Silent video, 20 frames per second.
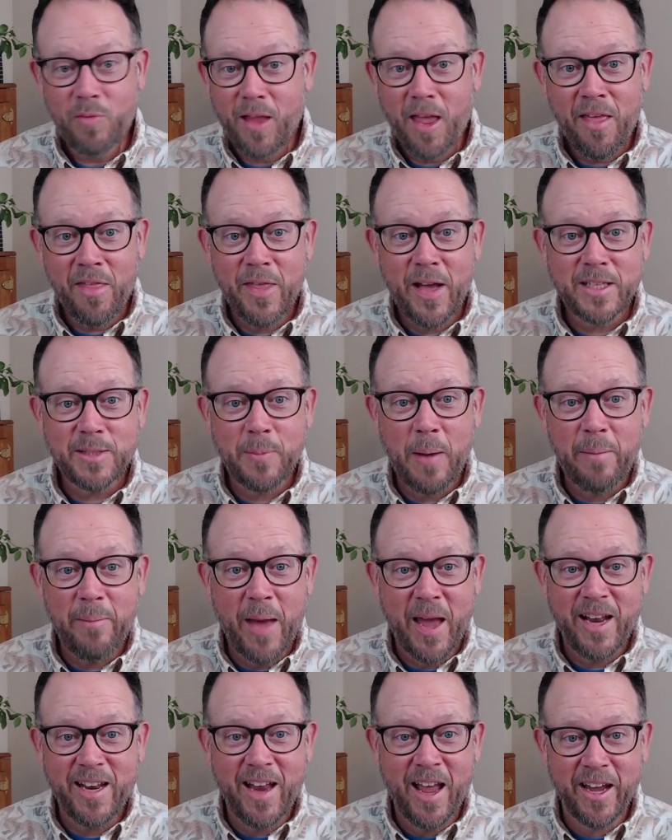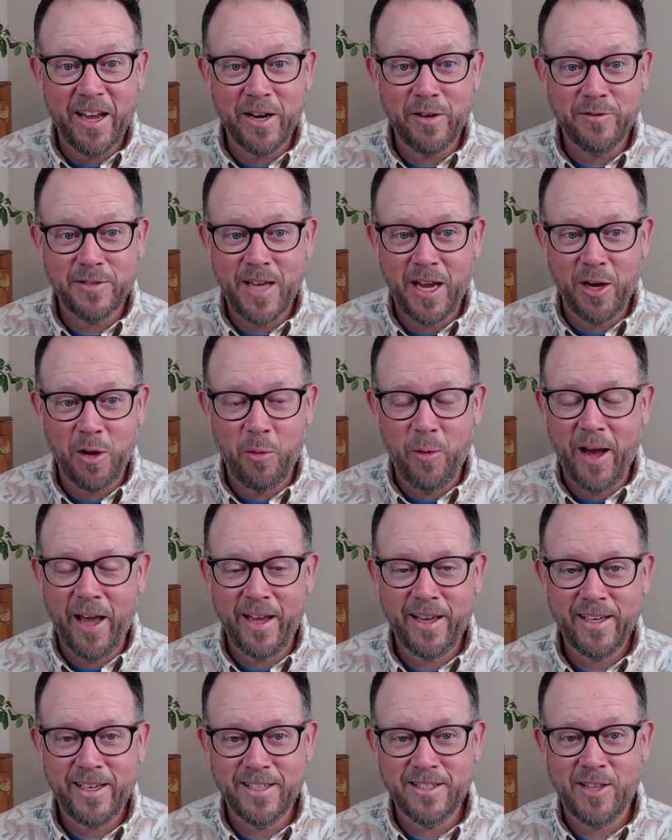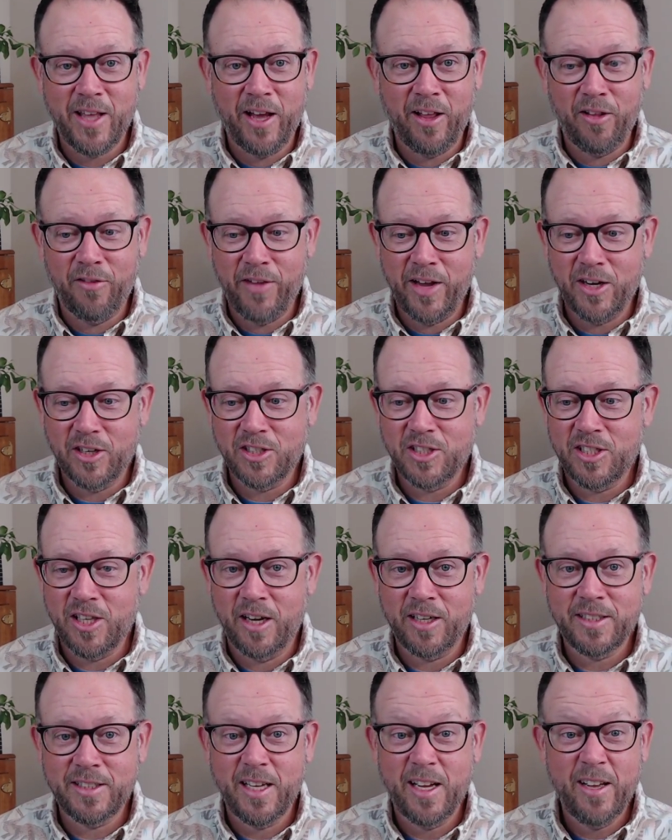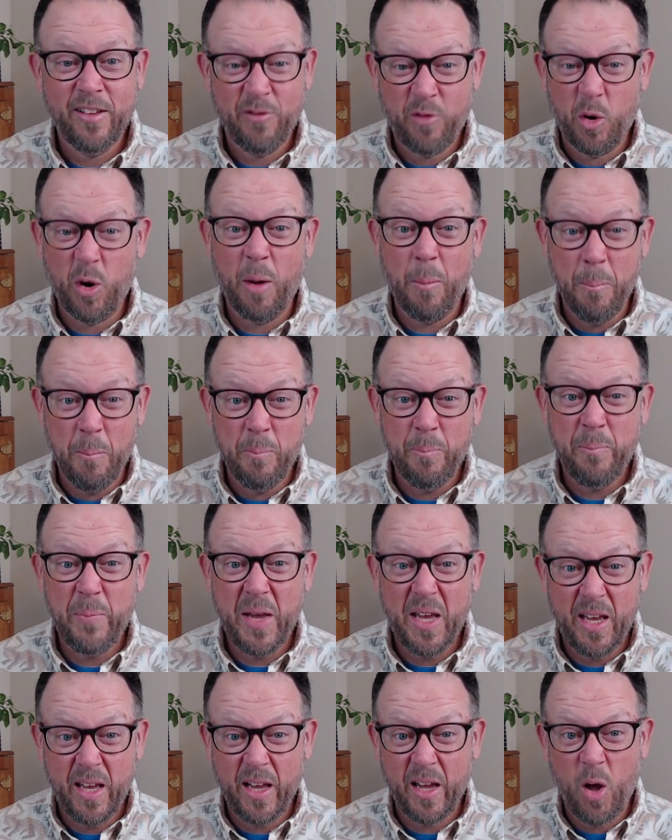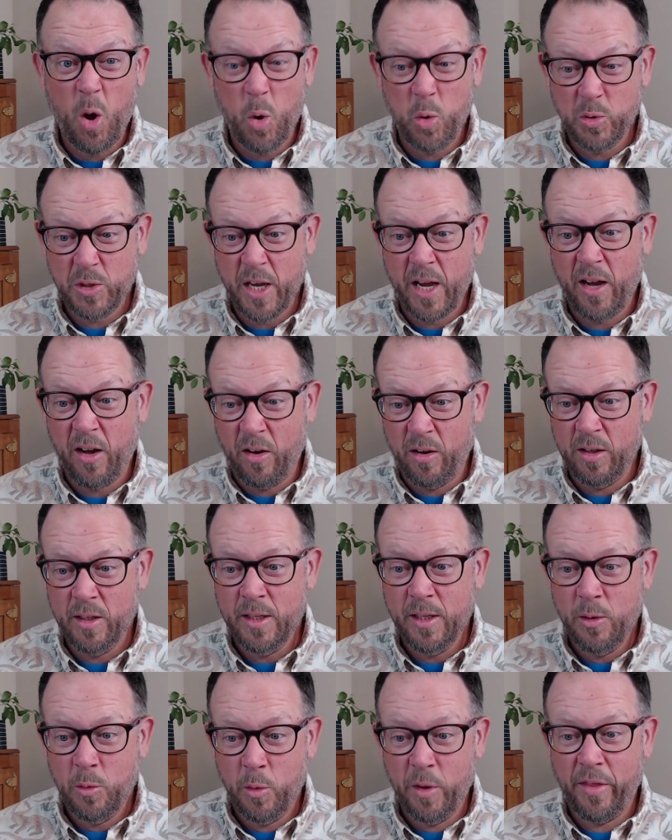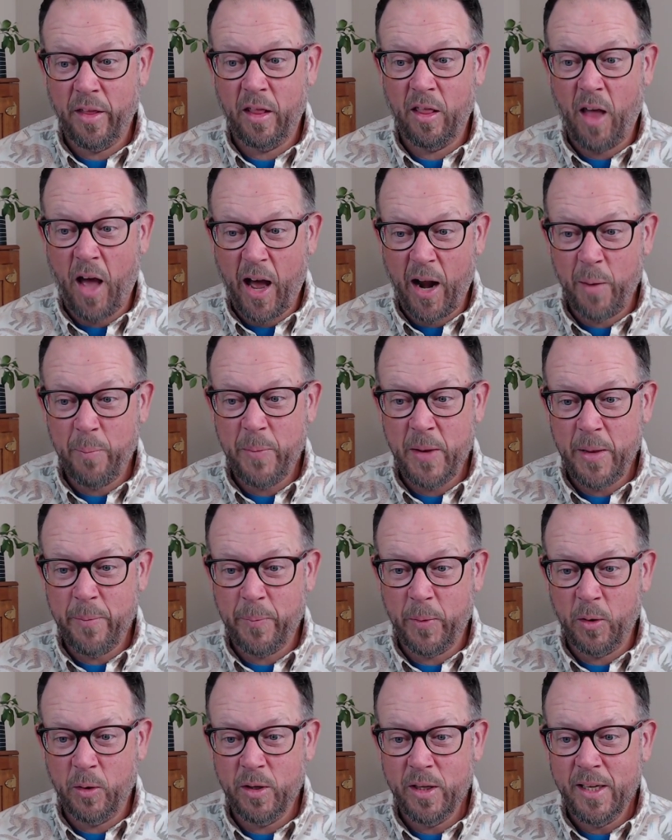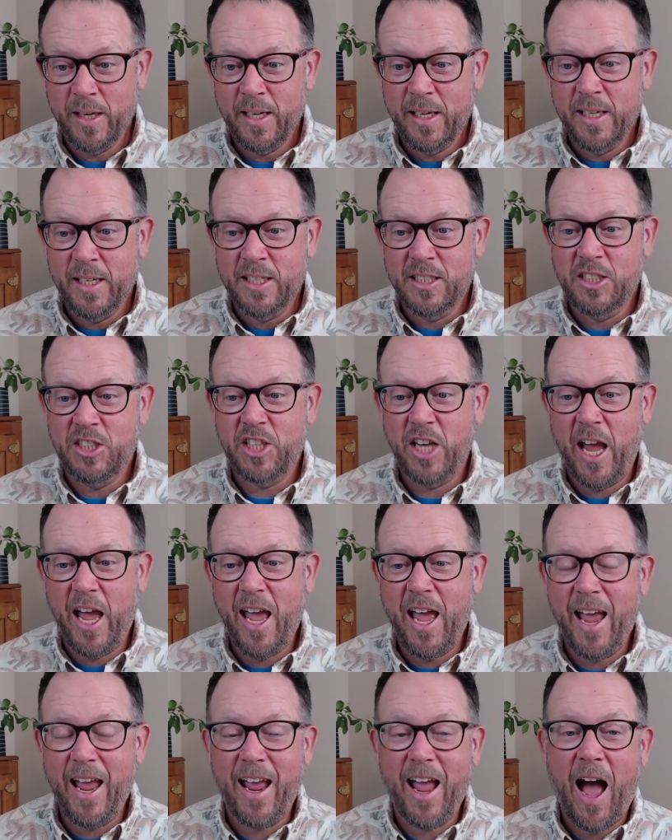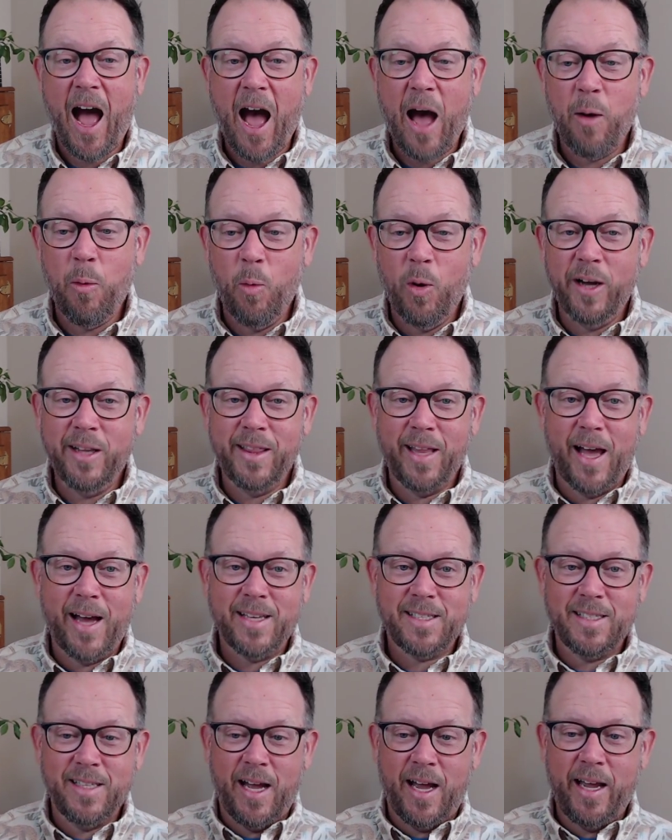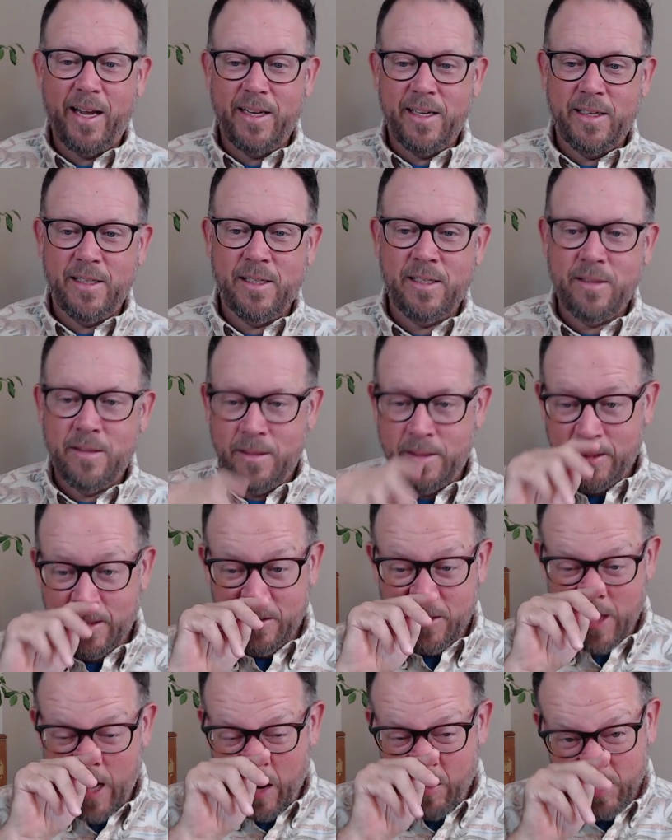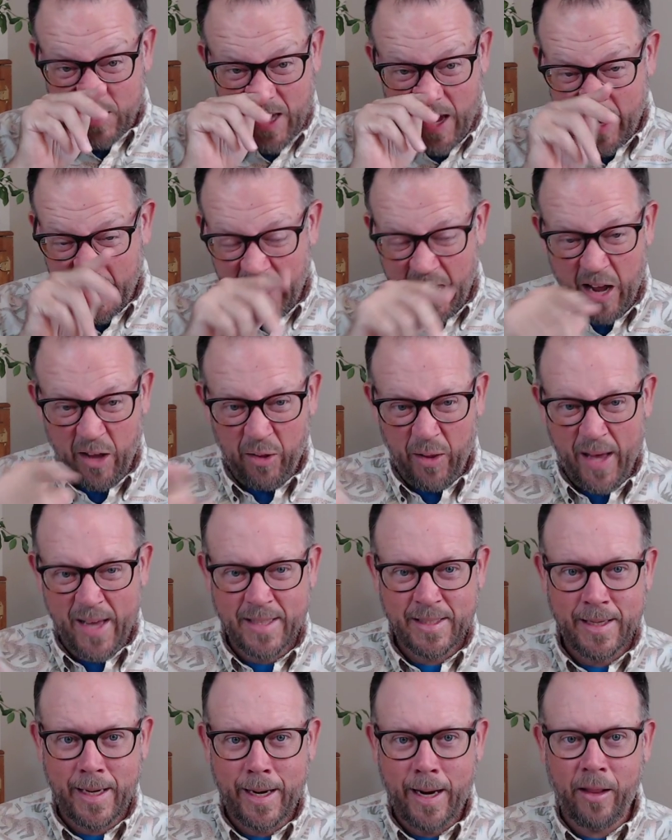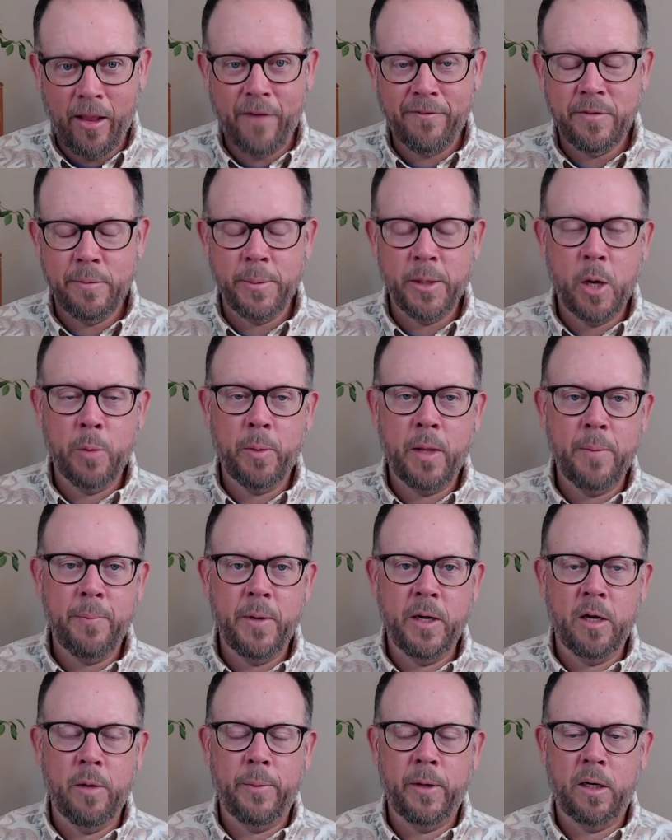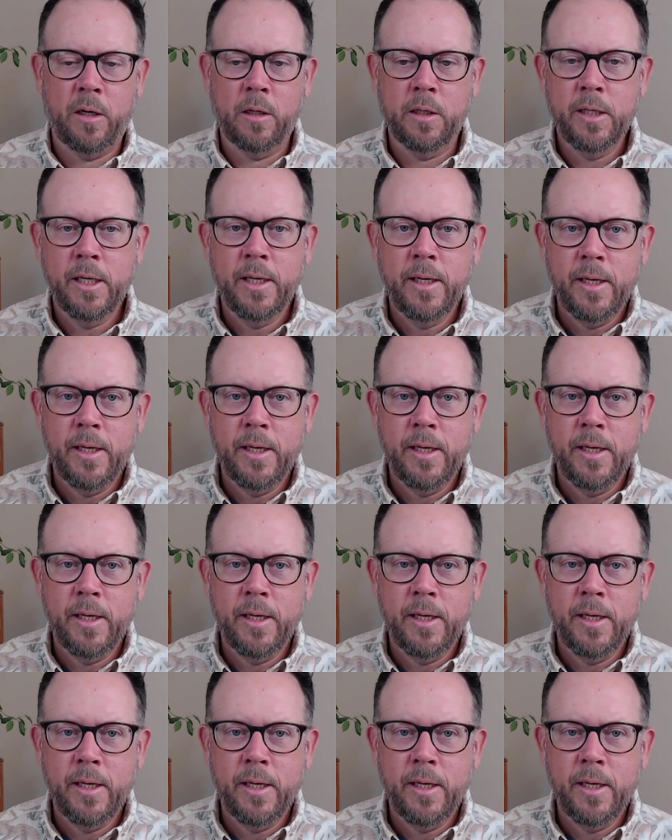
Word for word: That's my main negative takeaway: is the elevator sucked for a big hotel with a lot of people. Jay, I won last night. So Jay was hanging out last night. I left him to go play pickleball.